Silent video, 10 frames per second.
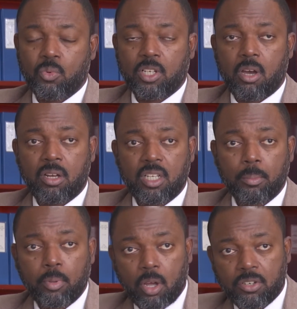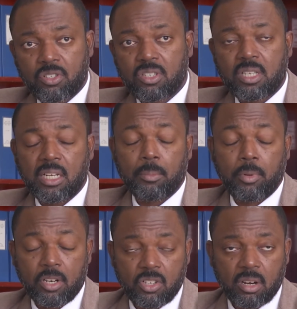we're talking to employers and
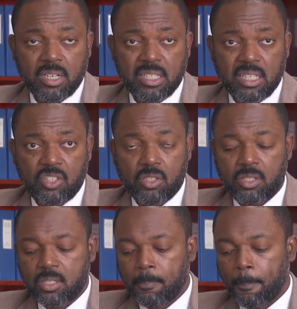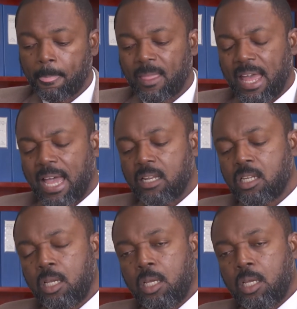employers' organizations, and